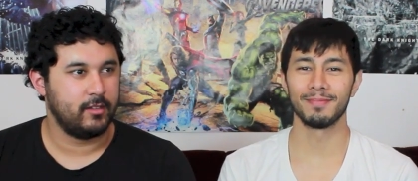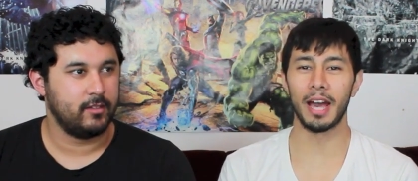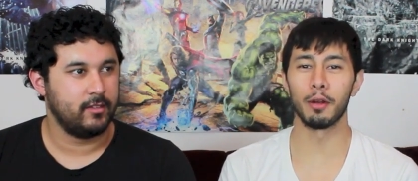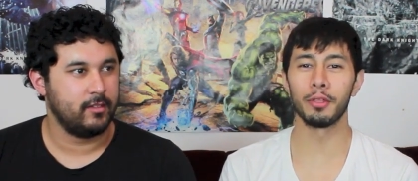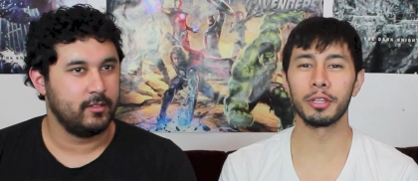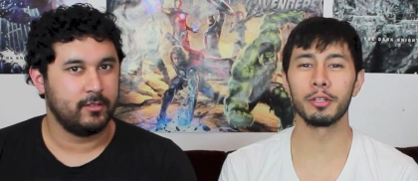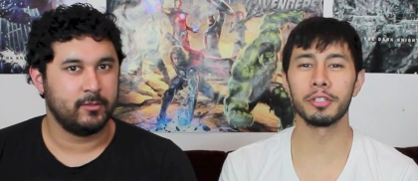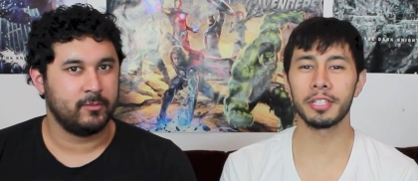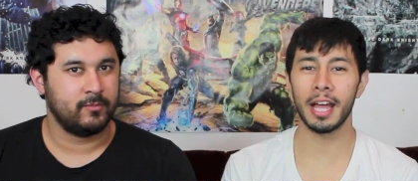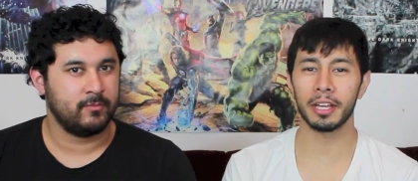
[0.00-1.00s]
Speaker 1: I don't think they're
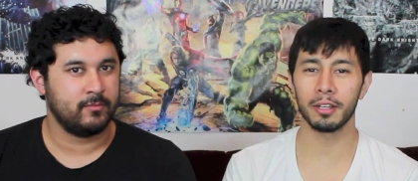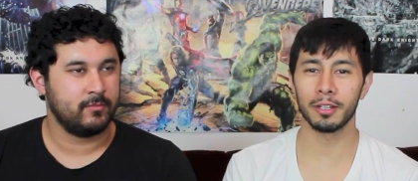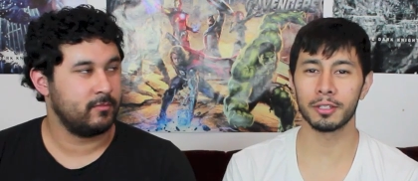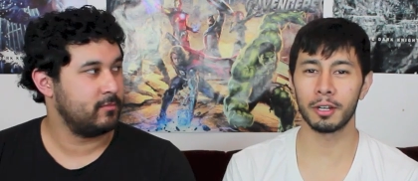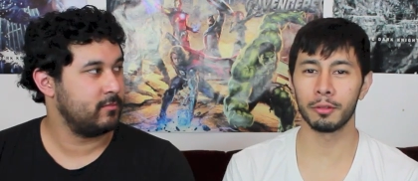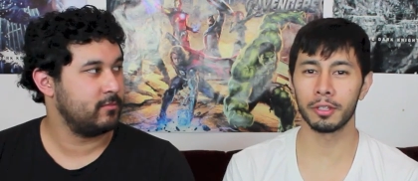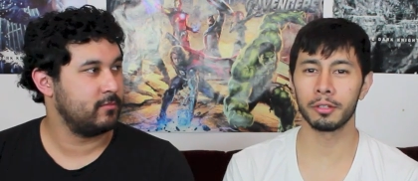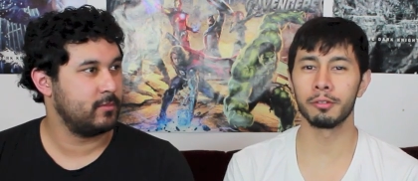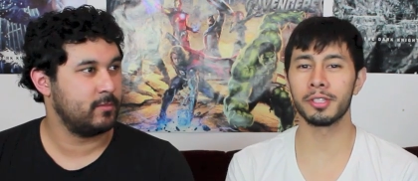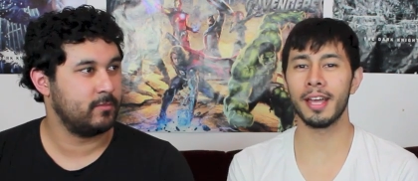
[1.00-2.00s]
using tachyons. I don't think
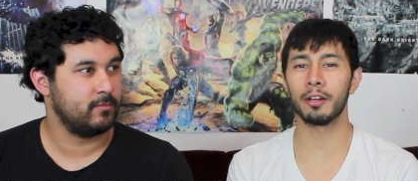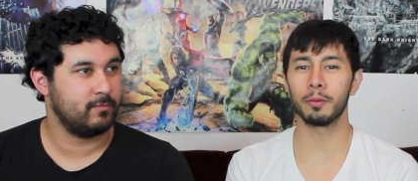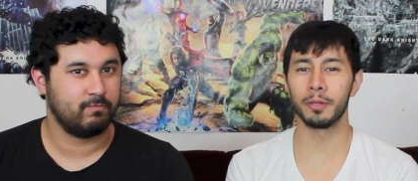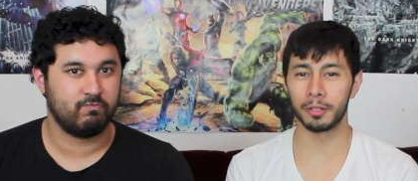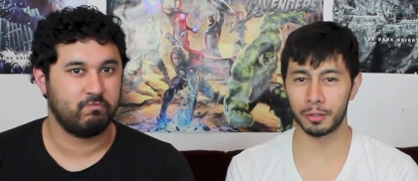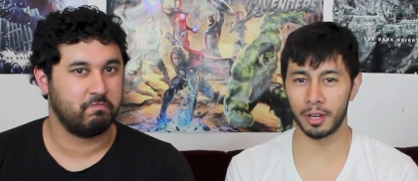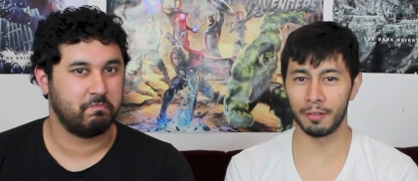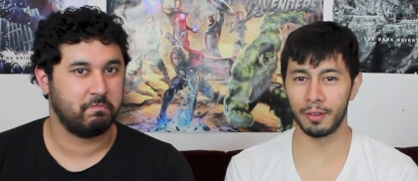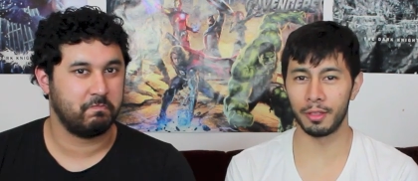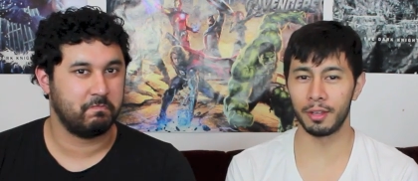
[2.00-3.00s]
they're using the Alcubierre
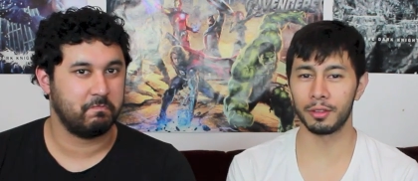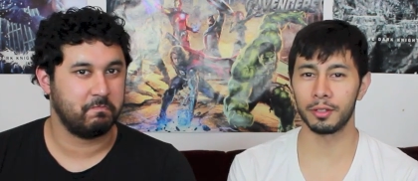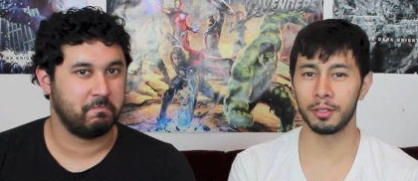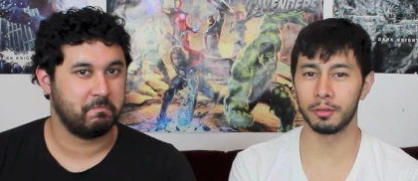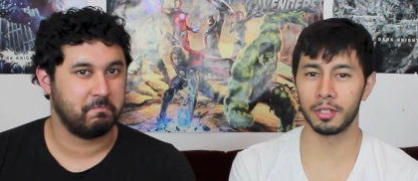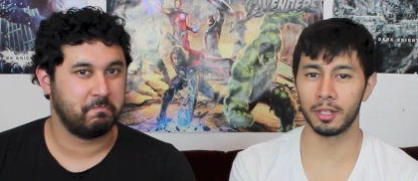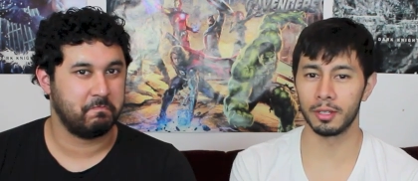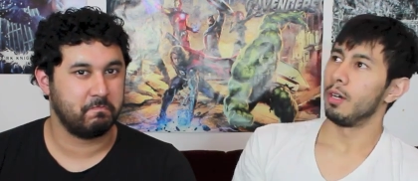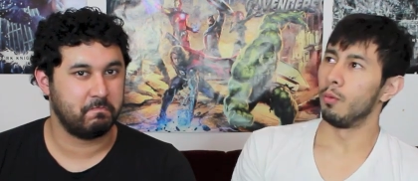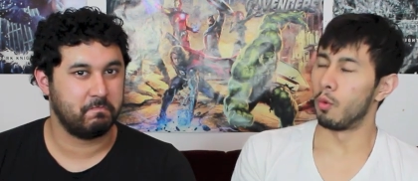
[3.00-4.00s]
drive. I think they're
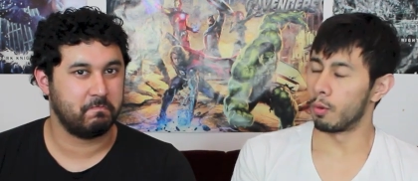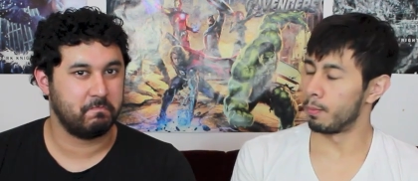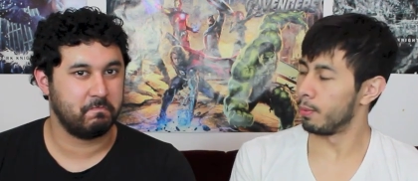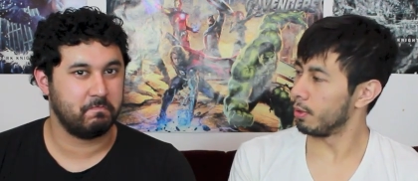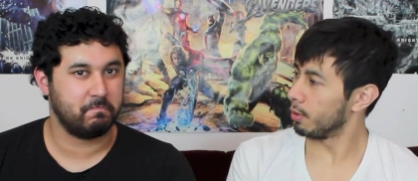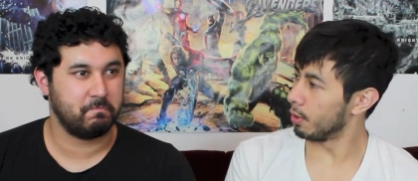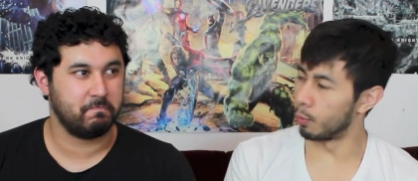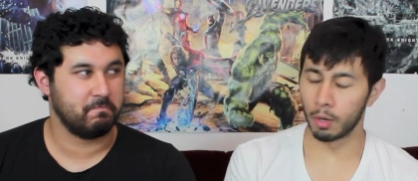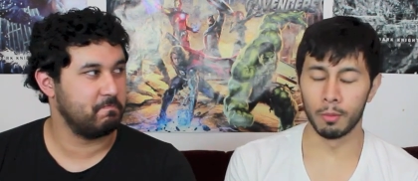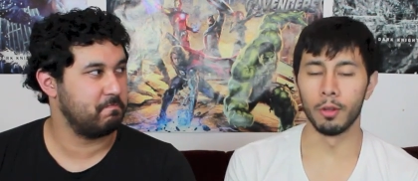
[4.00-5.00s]
using a warp, a
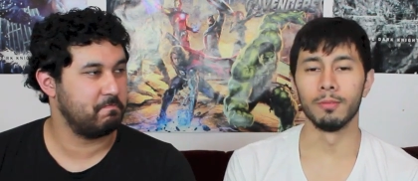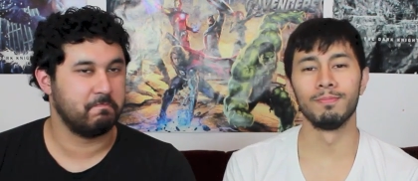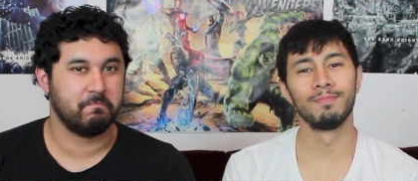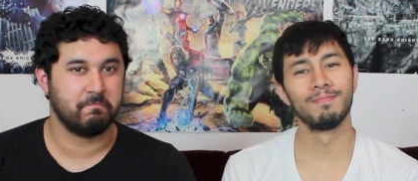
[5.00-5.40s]
wormhole.